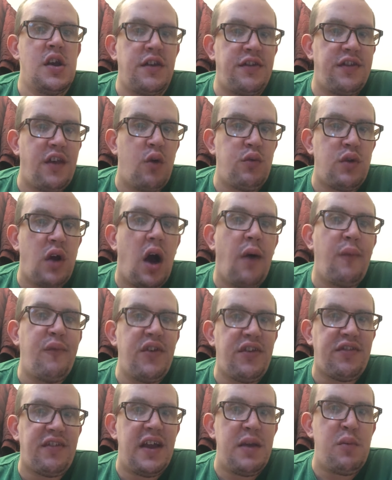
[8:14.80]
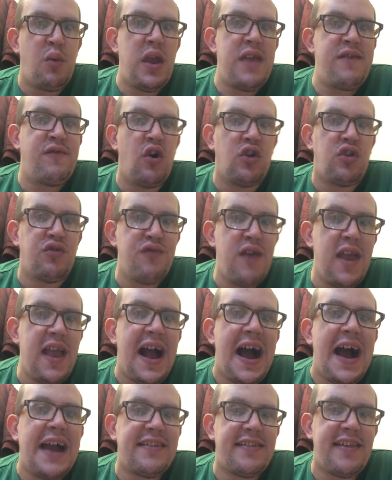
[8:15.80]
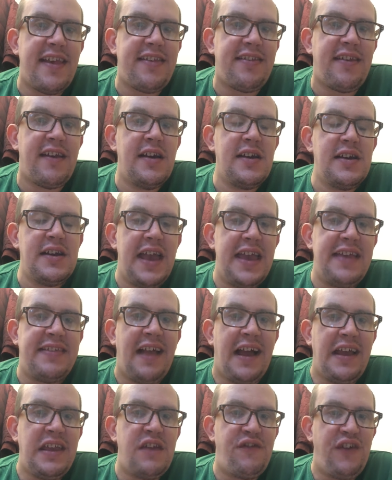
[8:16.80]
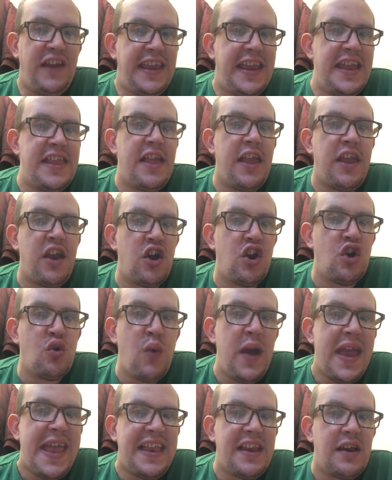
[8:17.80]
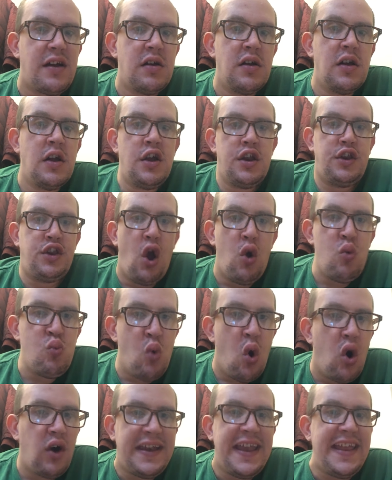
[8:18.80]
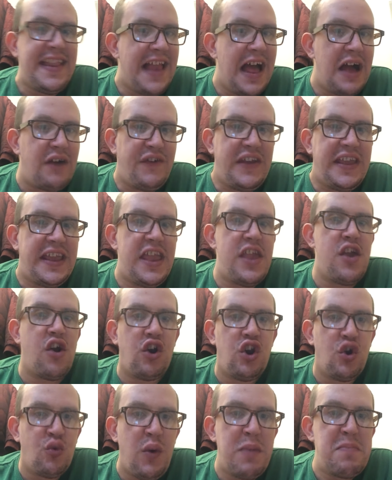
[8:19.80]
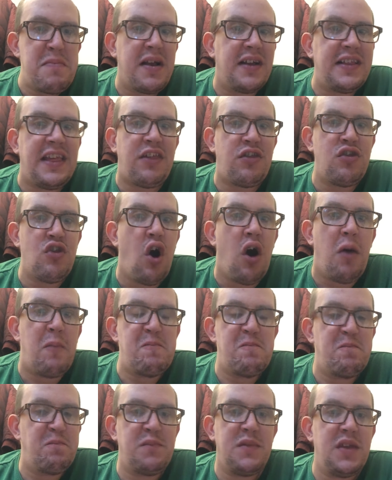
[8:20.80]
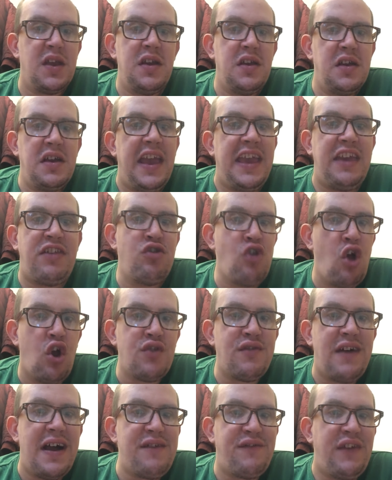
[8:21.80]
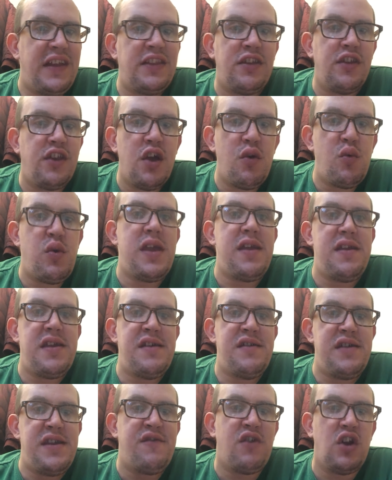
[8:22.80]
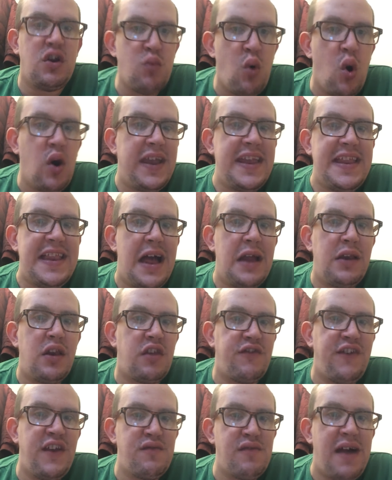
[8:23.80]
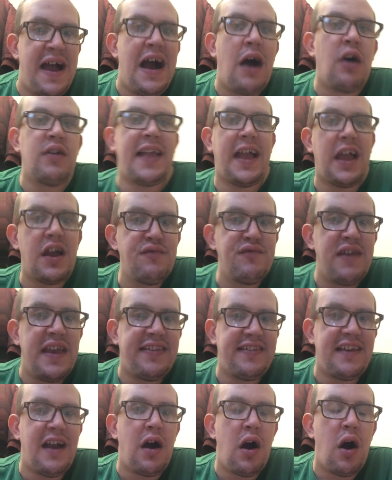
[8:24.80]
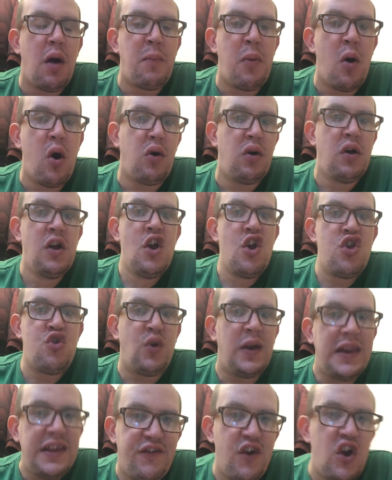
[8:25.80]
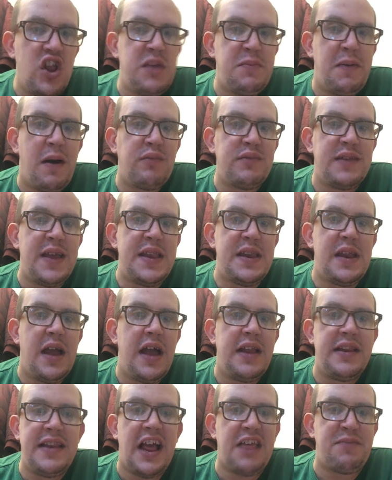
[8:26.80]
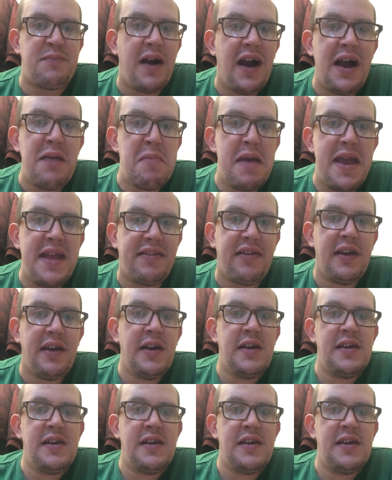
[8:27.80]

So that obviously what you've got to realise is that you're thinking that you're going to win. Don't walk in there thinking you're going to win, because it's not the right thing to do. You've got to walk in there and just think, right, I'll take a risk, I'll put £20, £30 in, and that's my limit.